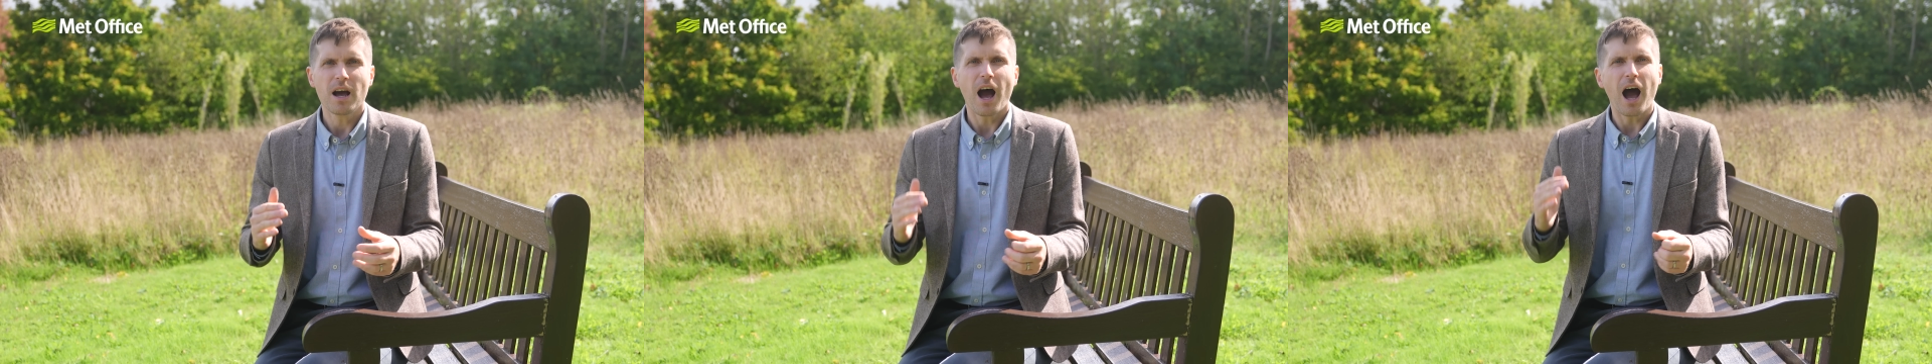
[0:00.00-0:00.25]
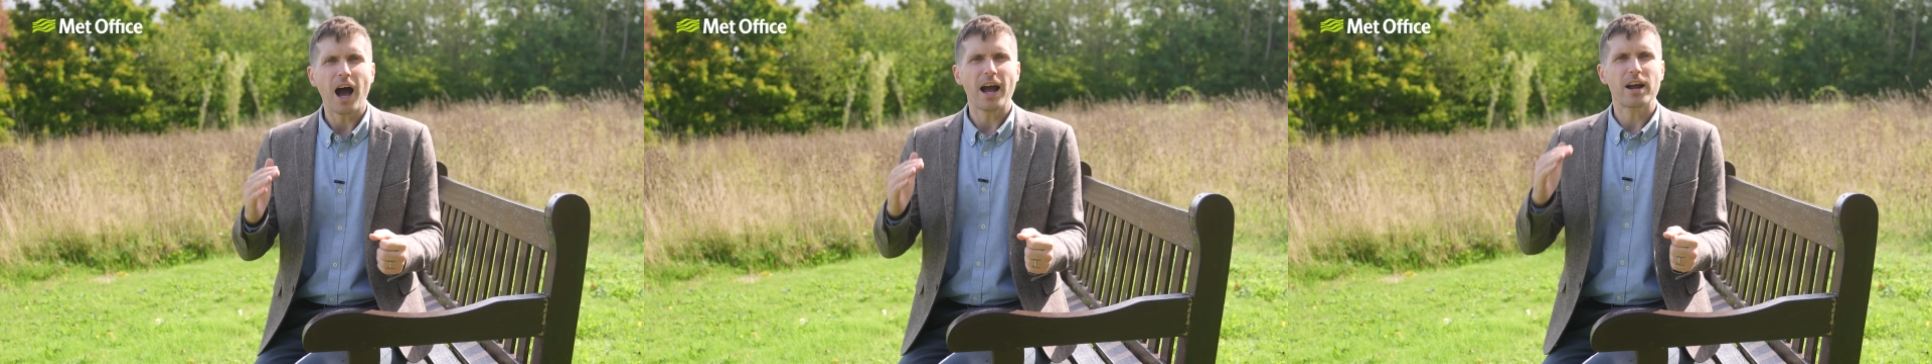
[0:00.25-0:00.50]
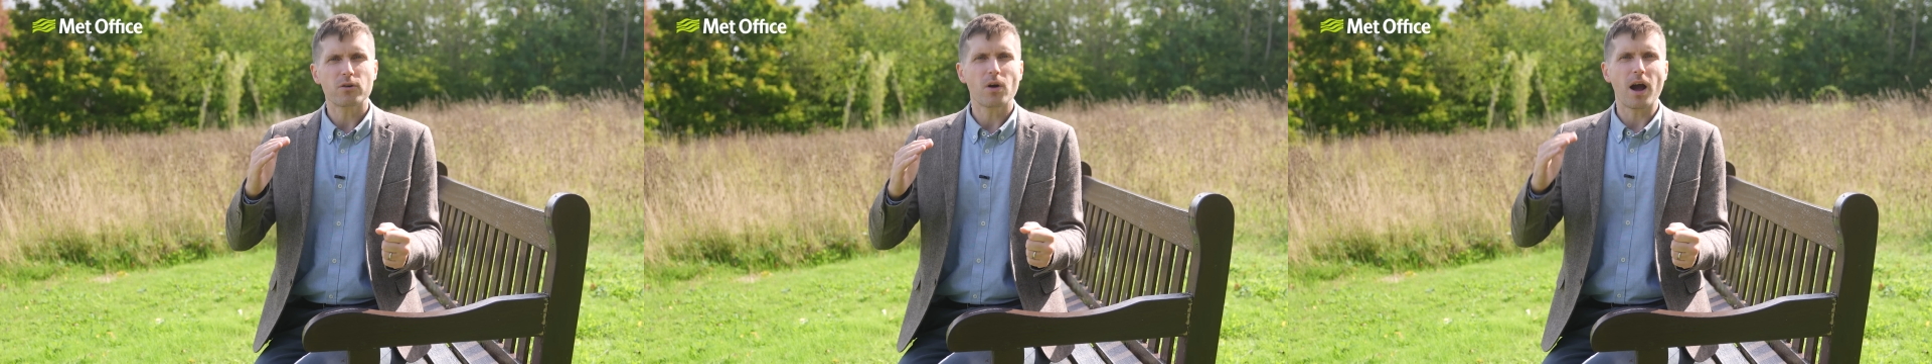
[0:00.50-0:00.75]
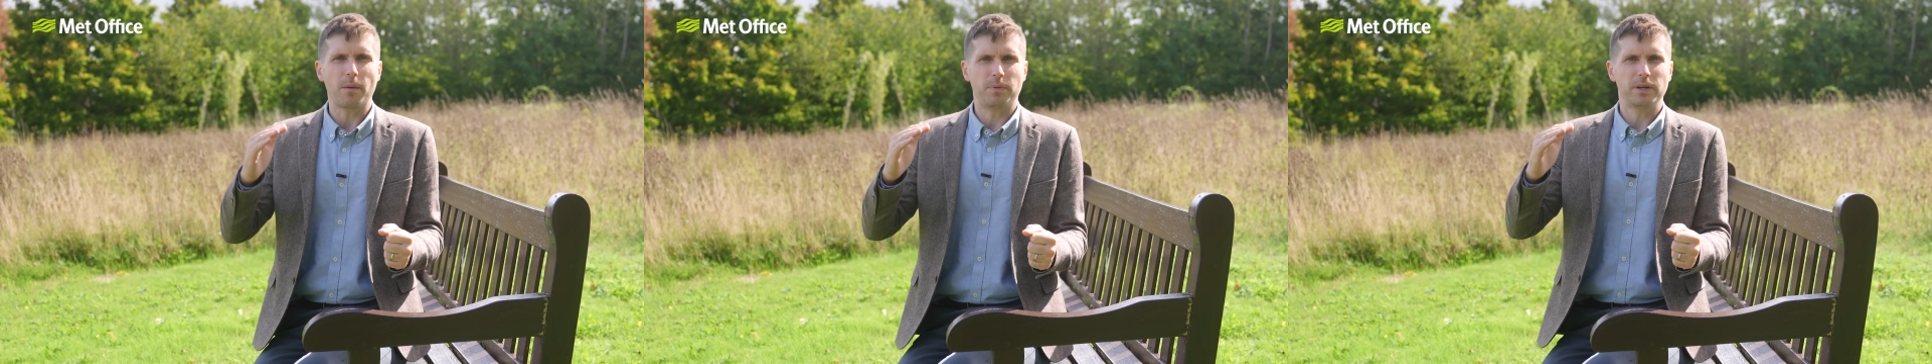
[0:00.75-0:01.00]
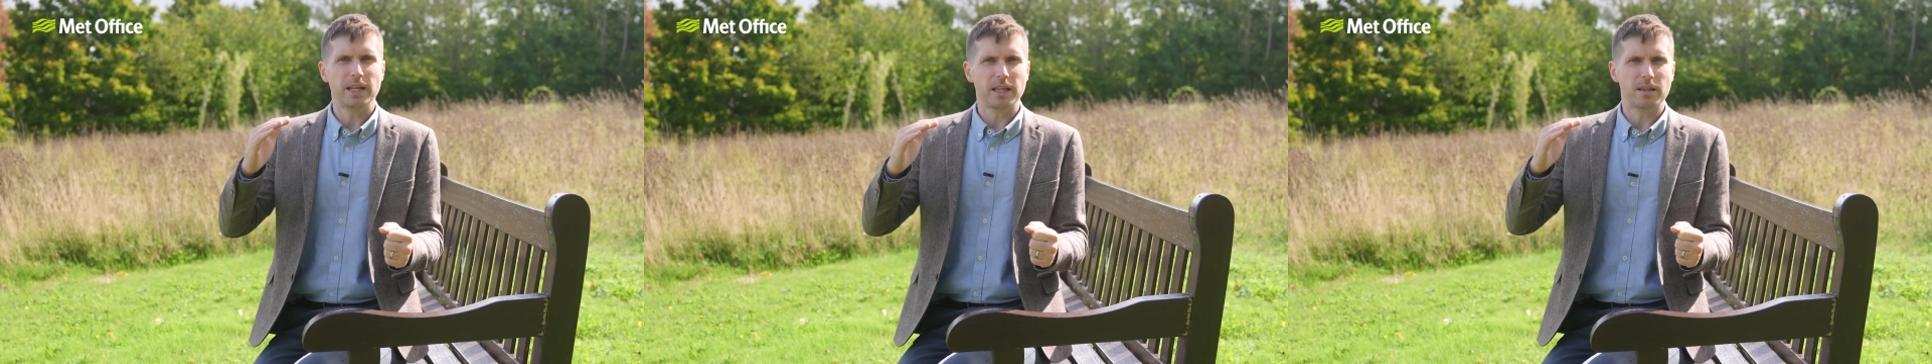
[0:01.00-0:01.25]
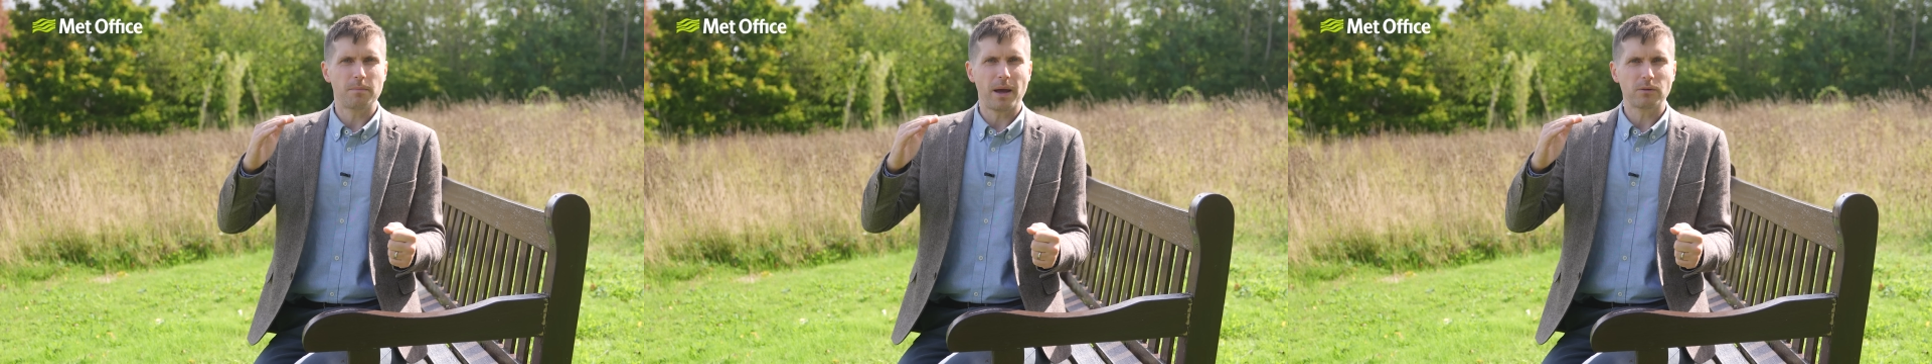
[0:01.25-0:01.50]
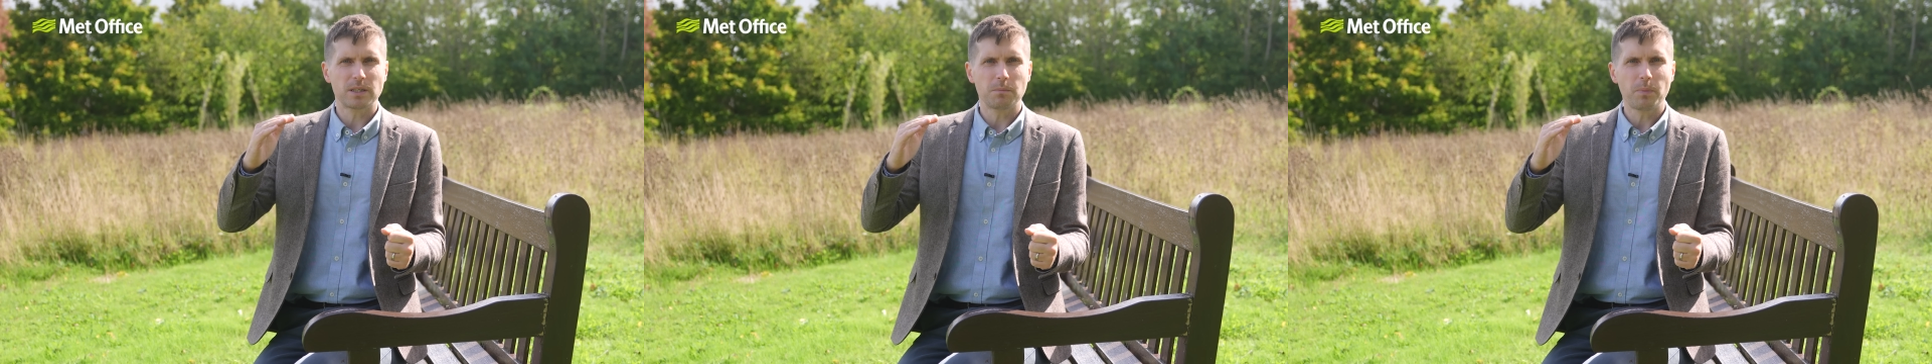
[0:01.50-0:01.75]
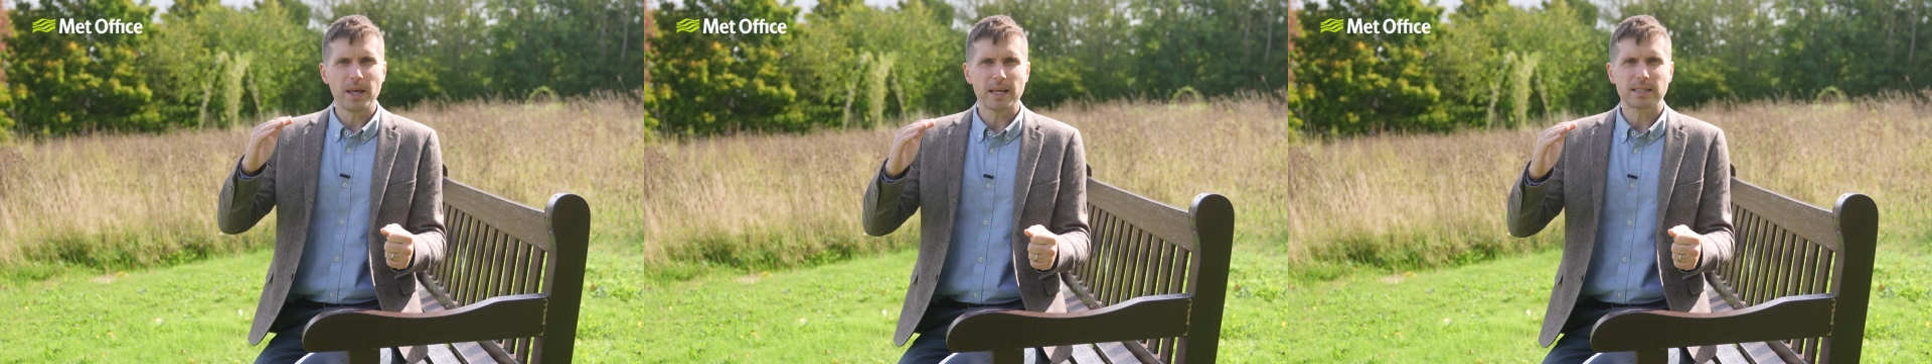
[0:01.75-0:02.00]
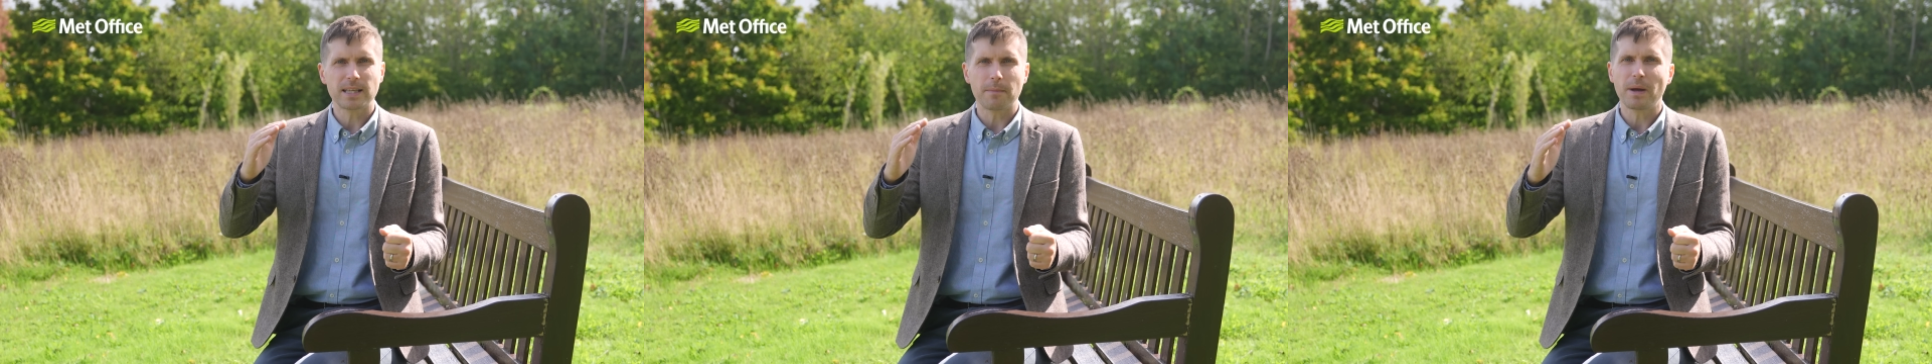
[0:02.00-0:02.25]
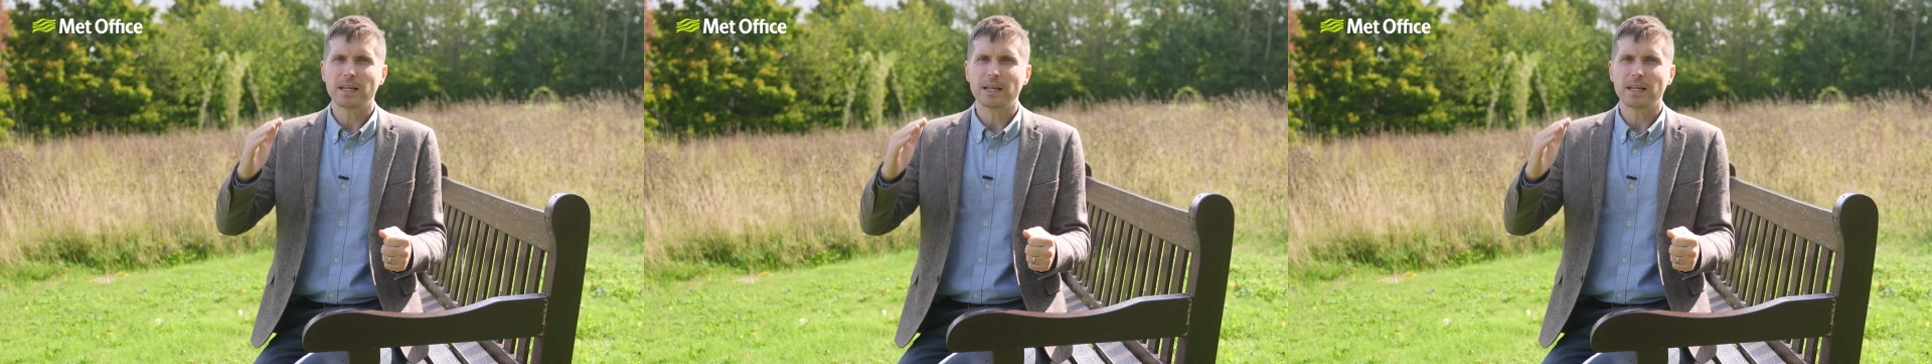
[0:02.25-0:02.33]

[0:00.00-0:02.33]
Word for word: higher up near the mountain peaks that